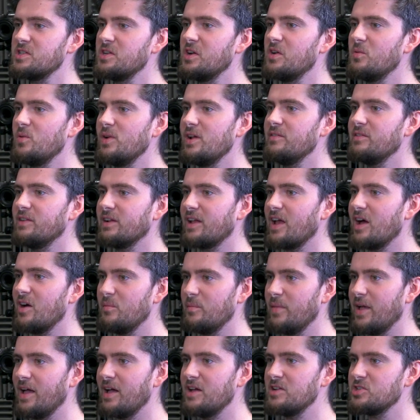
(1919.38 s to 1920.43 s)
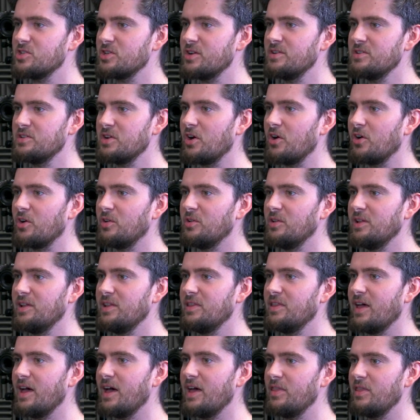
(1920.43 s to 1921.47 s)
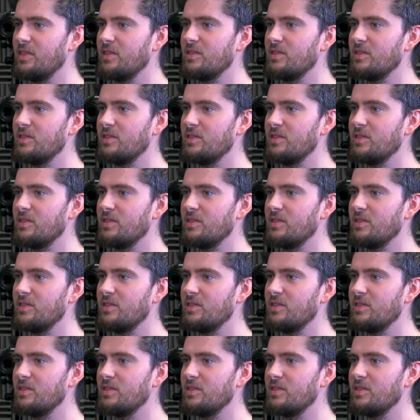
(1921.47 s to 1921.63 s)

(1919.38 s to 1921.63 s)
we have an account manager internally that